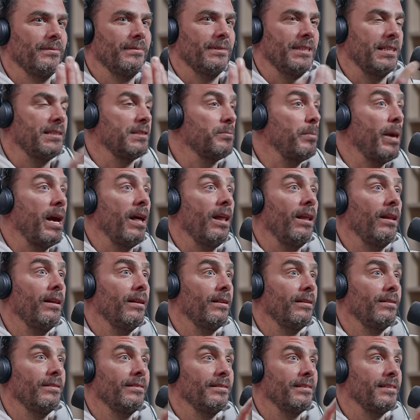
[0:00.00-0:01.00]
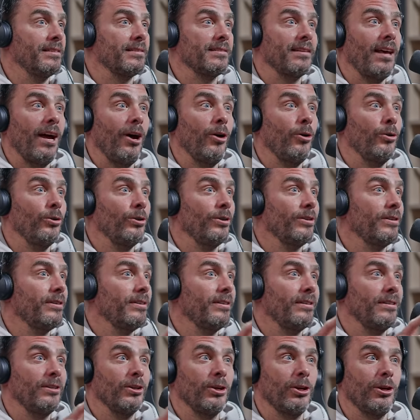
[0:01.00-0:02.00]
the smell, the sound,
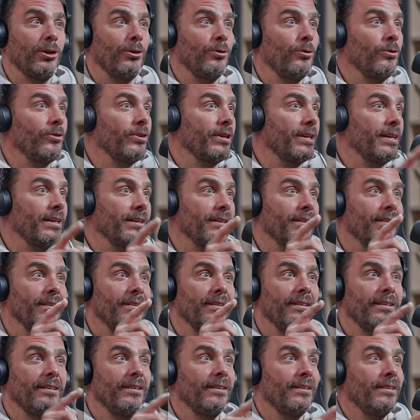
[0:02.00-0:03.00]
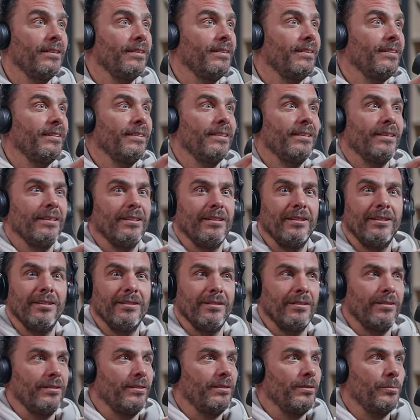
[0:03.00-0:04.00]
the clothing,
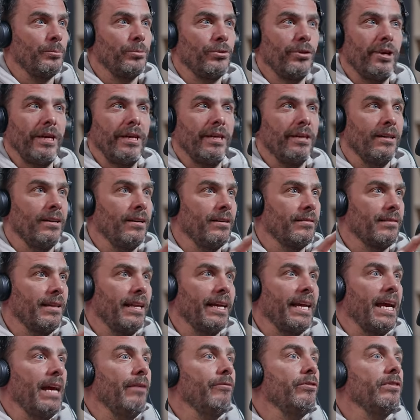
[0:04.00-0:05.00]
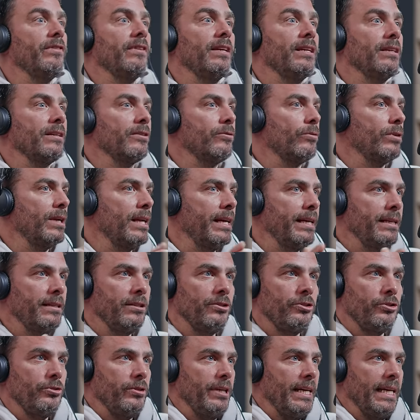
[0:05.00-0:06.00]
the the prayers, like everything
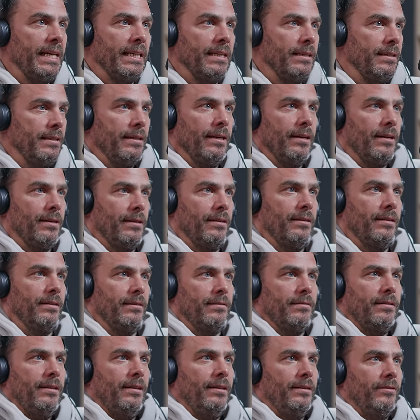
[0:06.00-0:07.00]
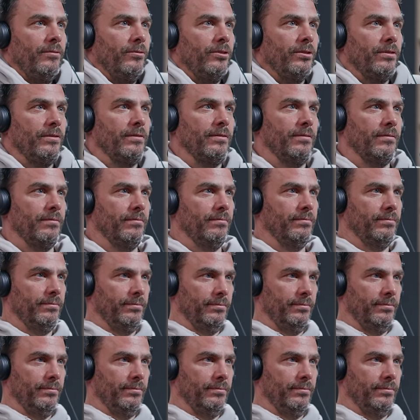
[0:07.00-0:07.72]
related to India. Let's say was